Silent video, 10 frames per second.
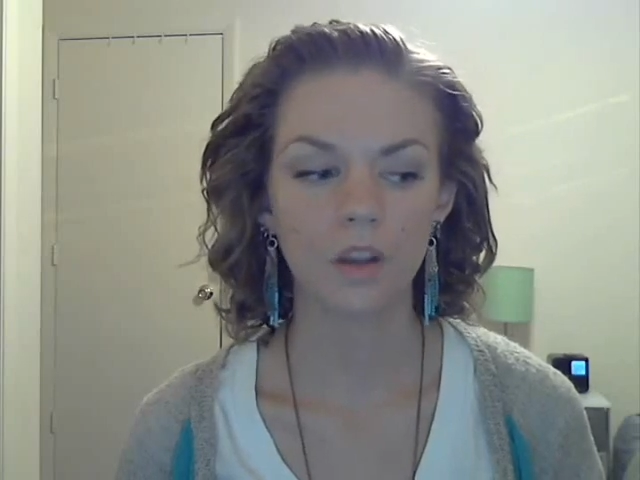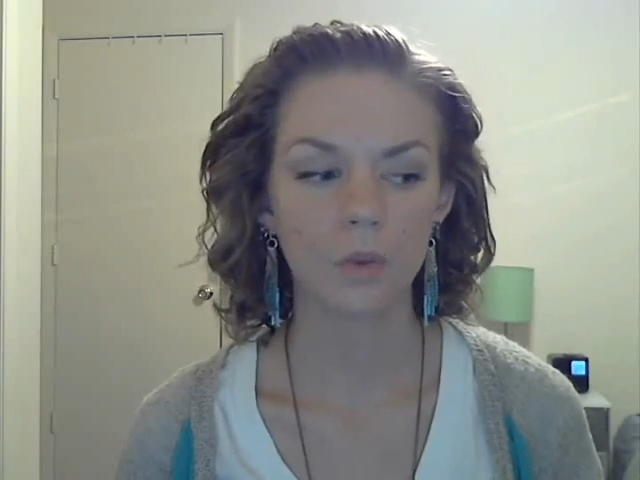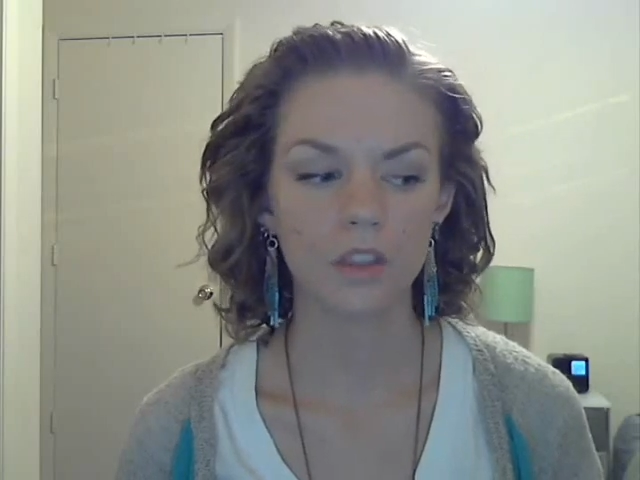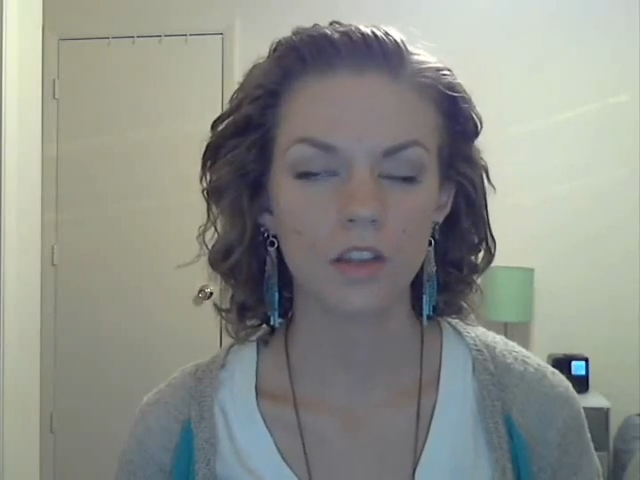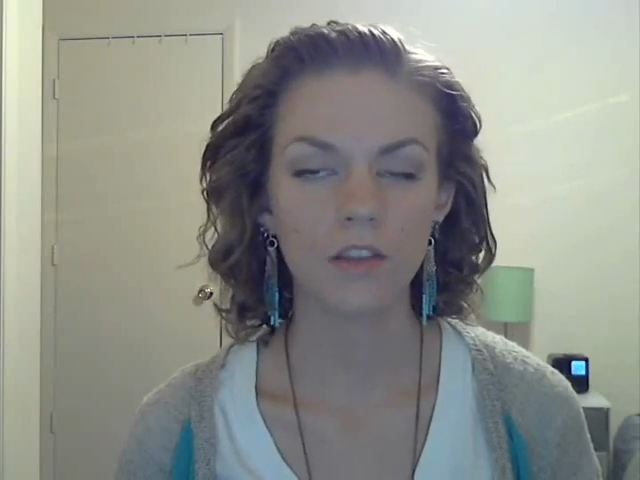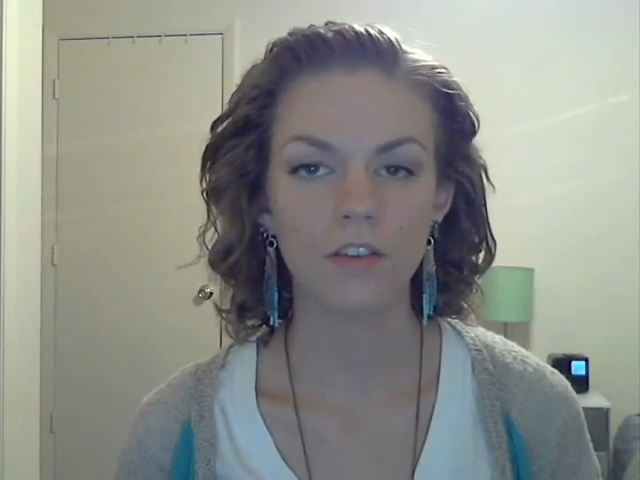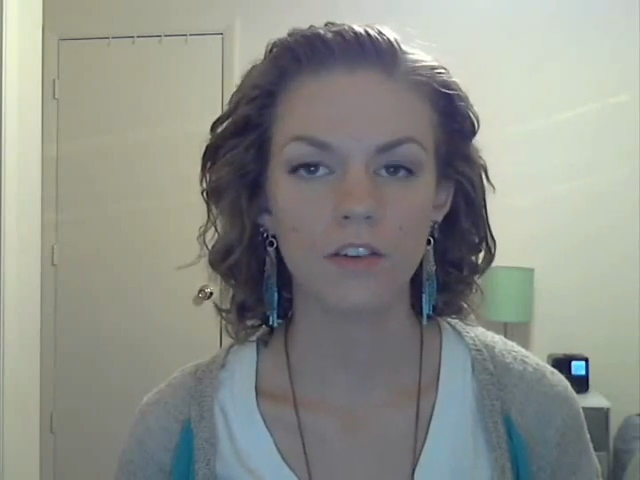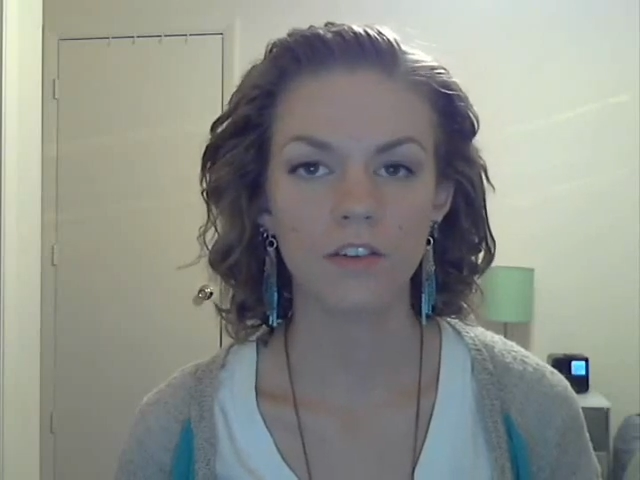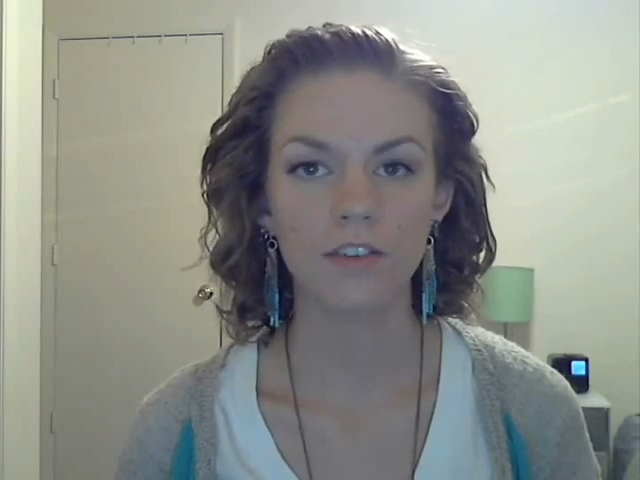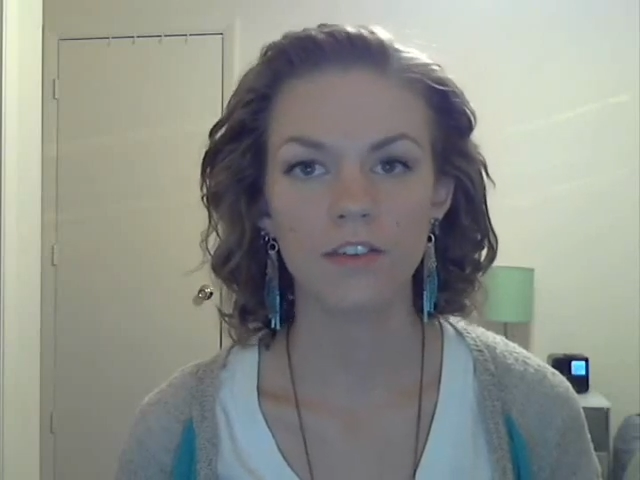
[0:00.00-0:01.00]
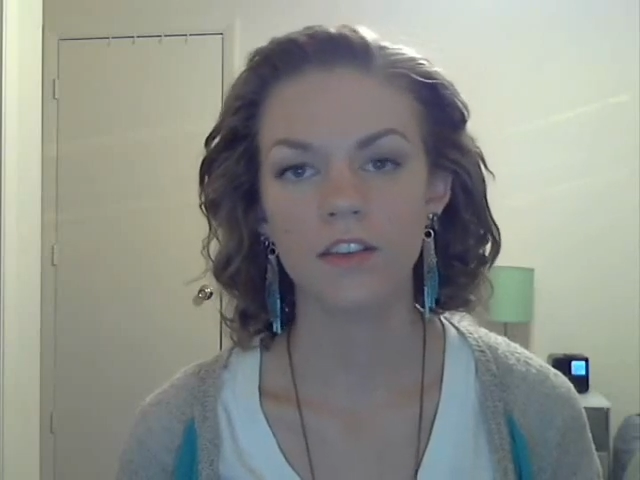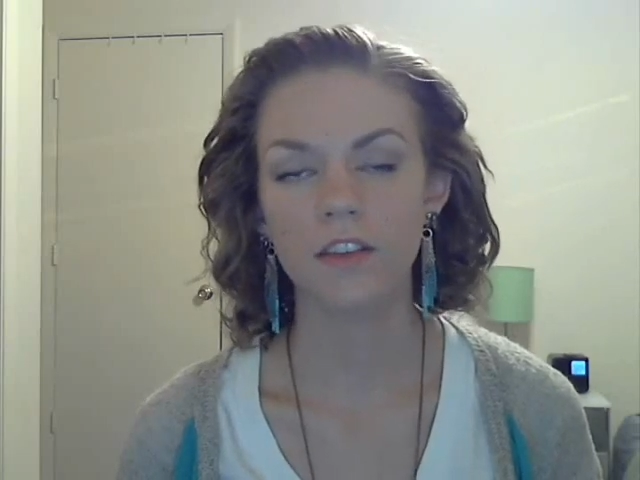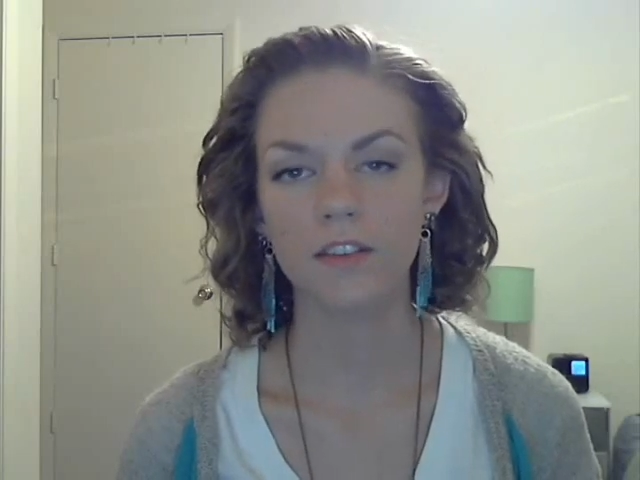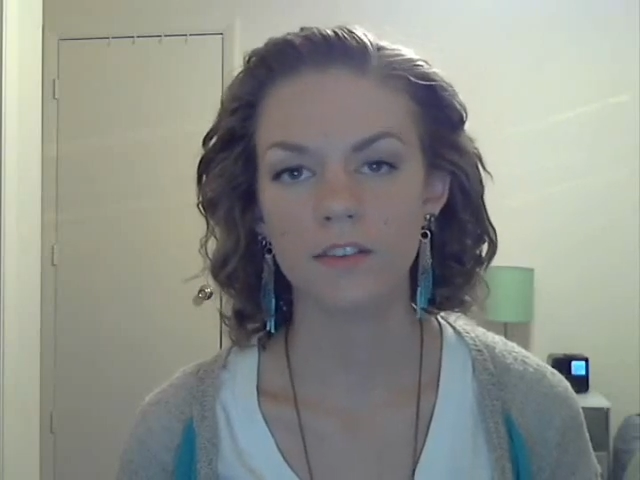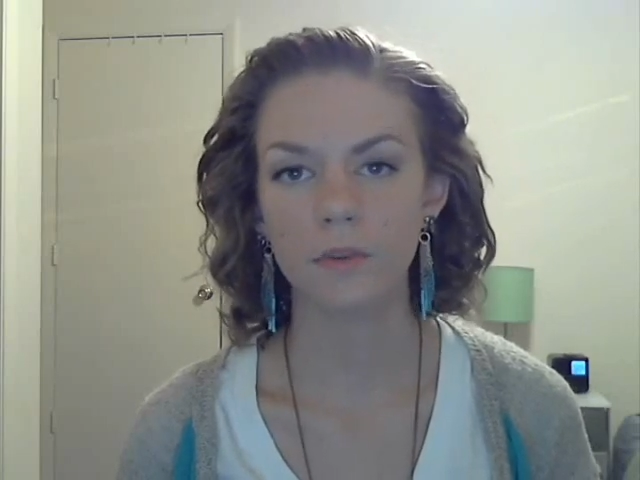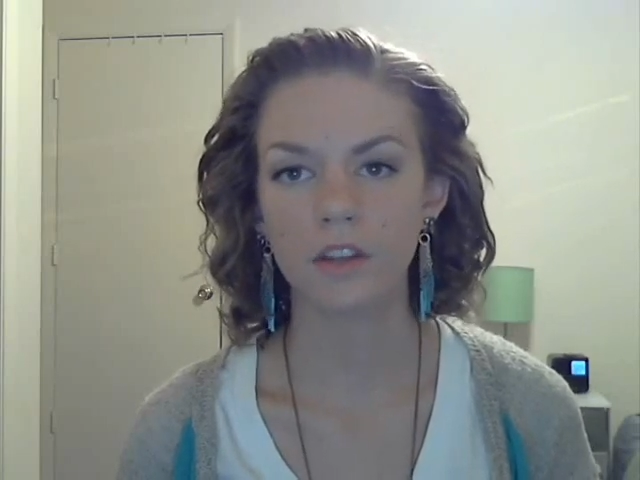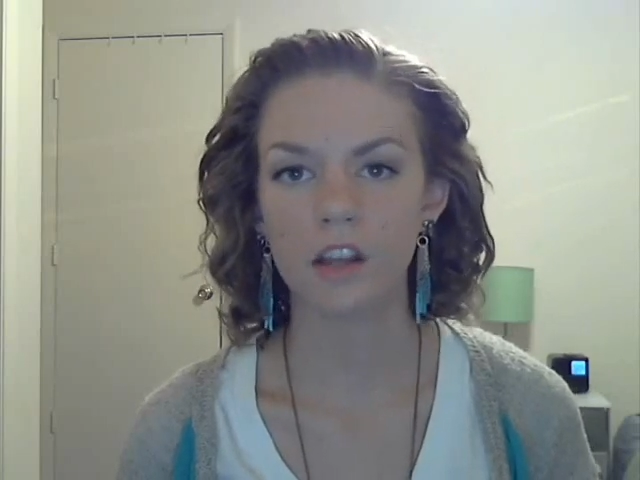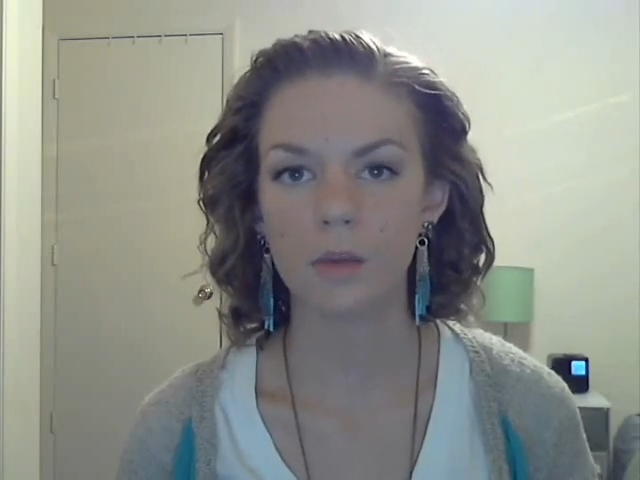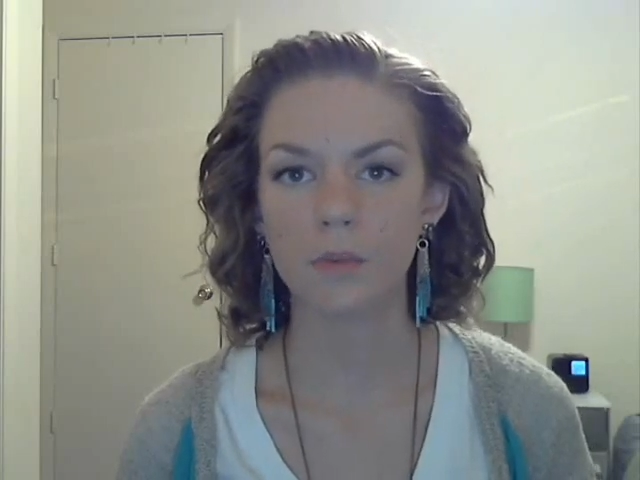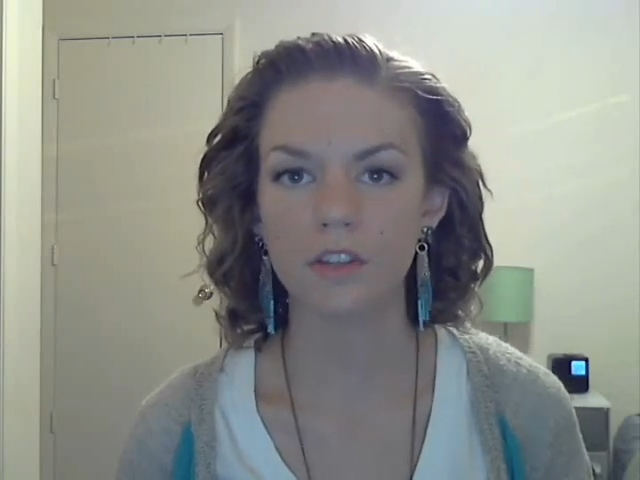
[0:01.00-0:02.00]
With cleansers, this is
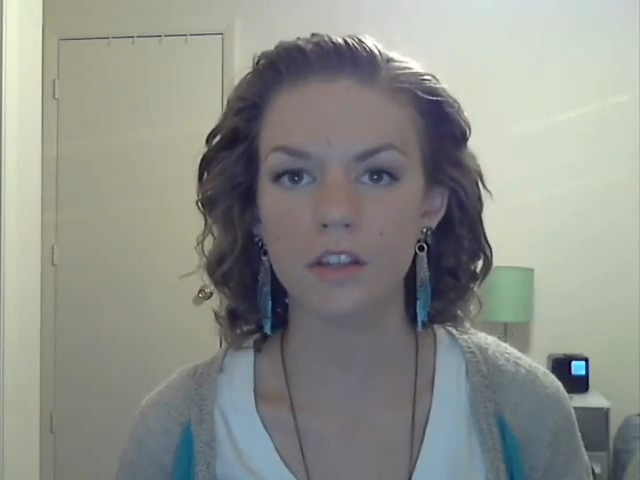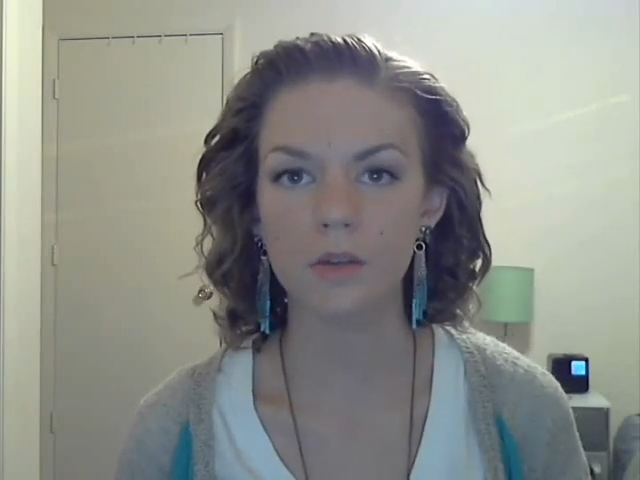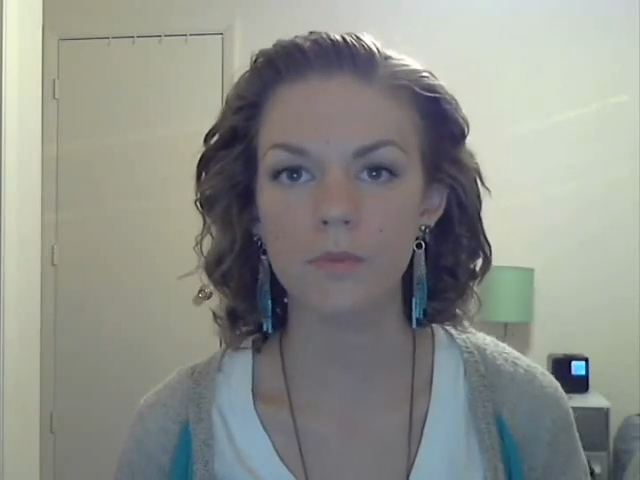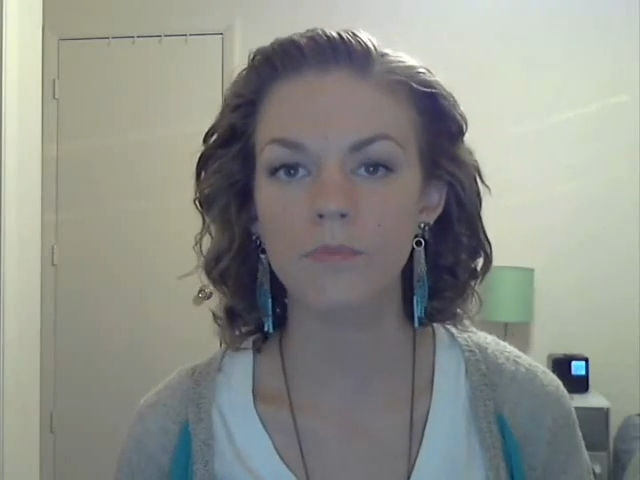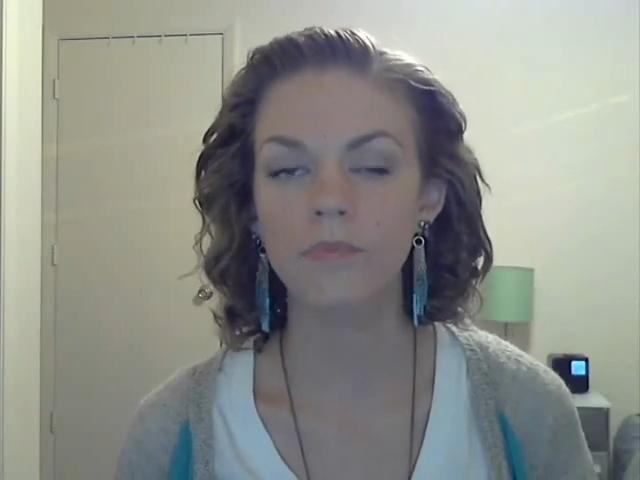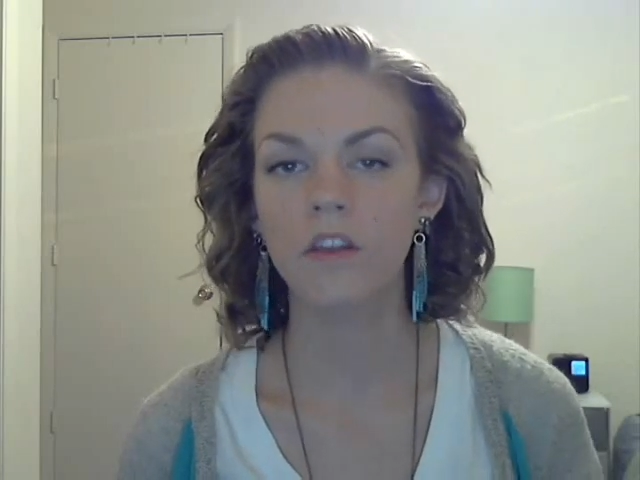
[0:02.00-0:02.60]
really up to you.